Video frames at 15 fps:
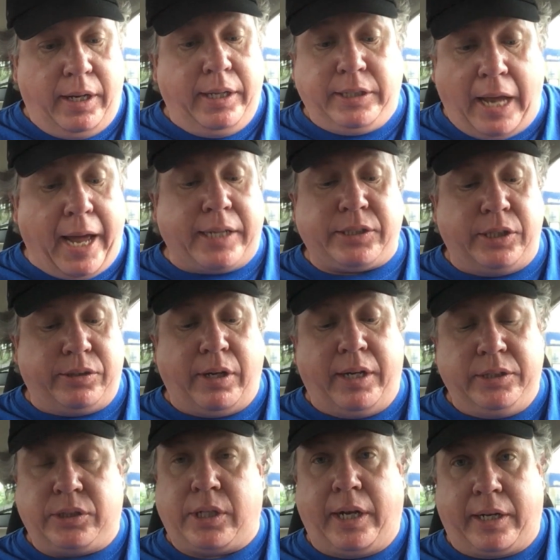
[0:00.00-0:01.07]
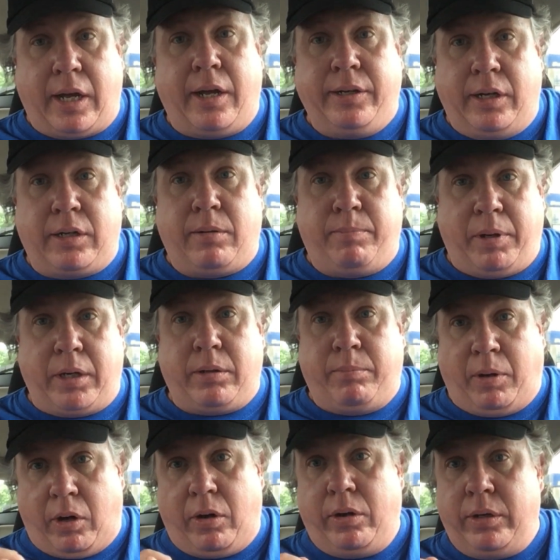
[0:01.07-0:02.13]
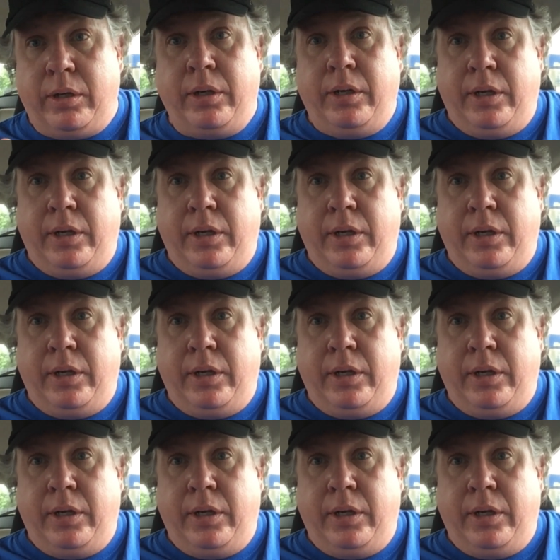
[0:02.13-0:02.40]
It actually tastes like another butter bar,